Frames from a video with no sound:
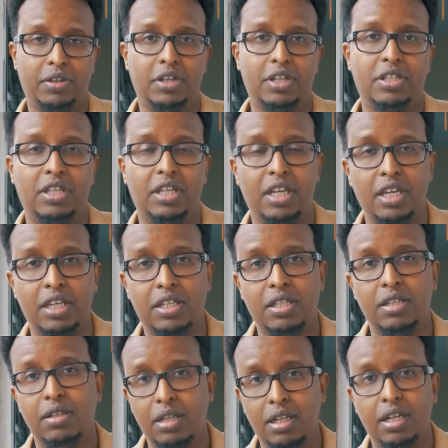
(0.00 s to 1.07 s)
30
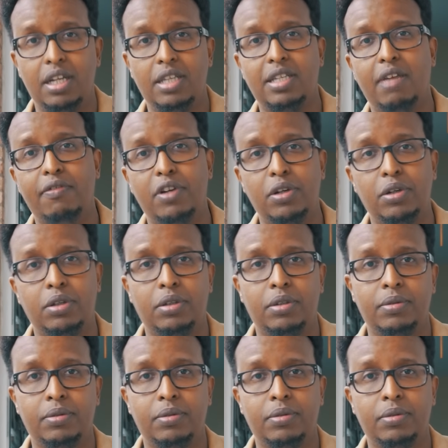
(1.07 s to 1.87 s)
years. Let's have a look.